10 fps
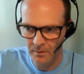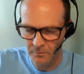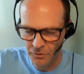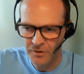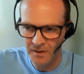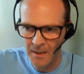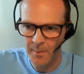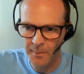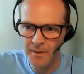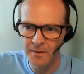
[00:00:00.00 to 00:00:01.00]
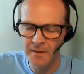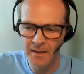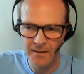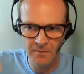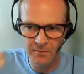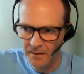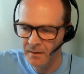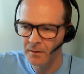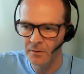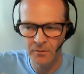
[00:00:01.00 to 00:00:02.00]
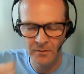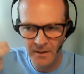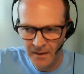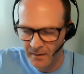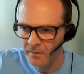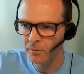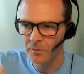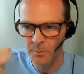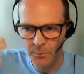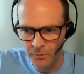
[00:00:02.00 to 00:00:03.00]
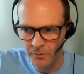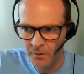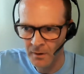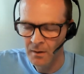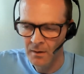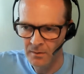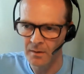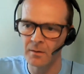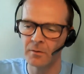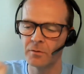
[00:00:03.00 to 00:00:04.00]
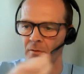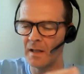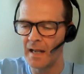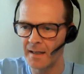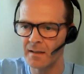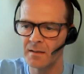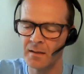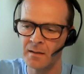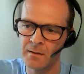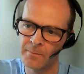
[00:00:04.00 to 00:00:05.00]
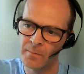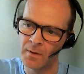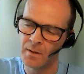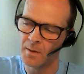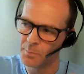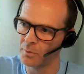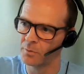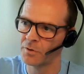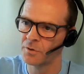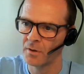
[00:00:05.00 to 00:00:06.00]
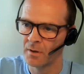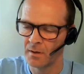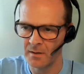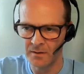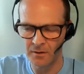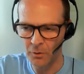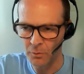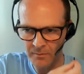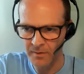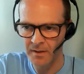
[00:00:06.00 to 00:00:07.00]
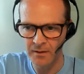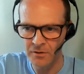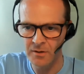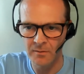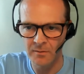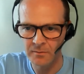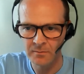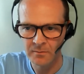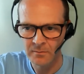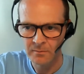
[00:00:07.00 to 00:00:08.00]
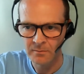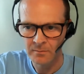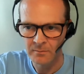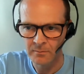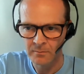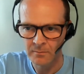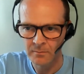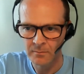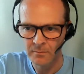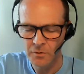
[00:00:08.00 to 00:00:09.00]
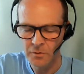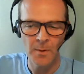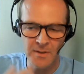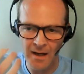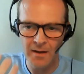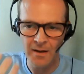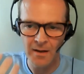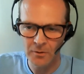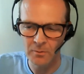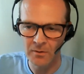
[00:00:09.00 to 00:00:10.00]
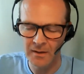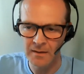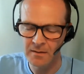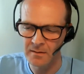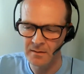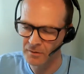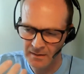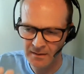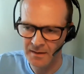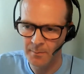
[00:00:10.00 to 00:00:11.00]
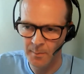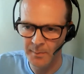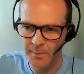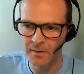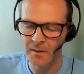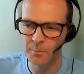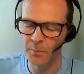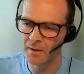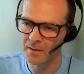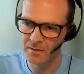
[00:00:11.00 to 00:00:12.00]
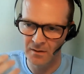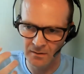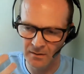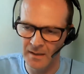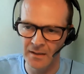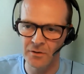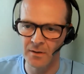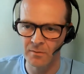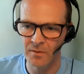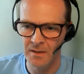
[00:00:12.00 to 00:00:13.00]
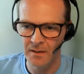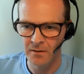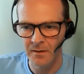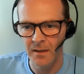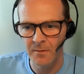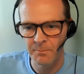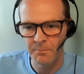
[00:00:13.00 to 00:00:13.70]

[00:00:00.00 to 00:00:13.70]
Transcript: use a capability like eventing or data or compute. The legacy approach is to code everything yourself. Sometimes you have to code things, you need that capability, but it's not the answer every single time.